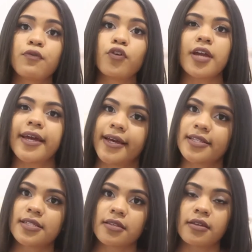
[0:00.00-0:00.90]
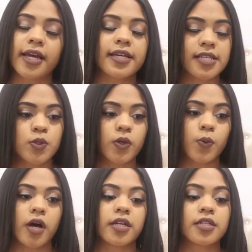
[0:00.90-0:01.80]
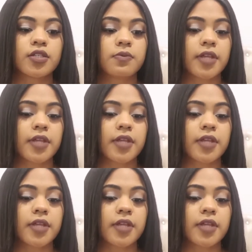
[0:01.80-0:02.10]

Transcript: free, I guess. I guess that's what he wanted.